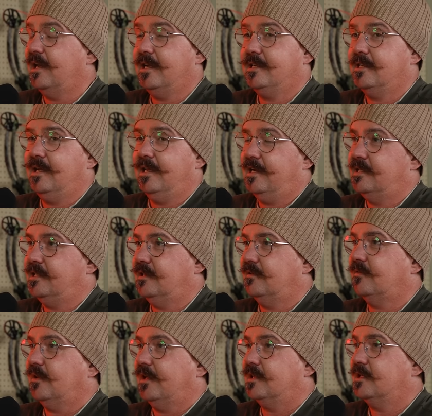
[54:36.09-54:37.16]
And I and I did
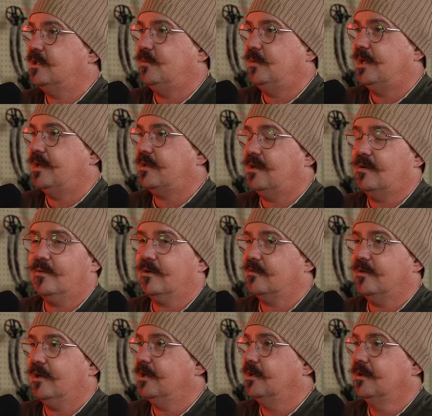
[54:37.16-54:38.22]
it for like two weeks and it
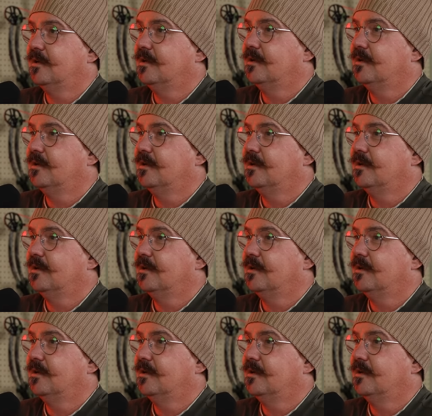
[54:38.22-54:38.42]
worked fine.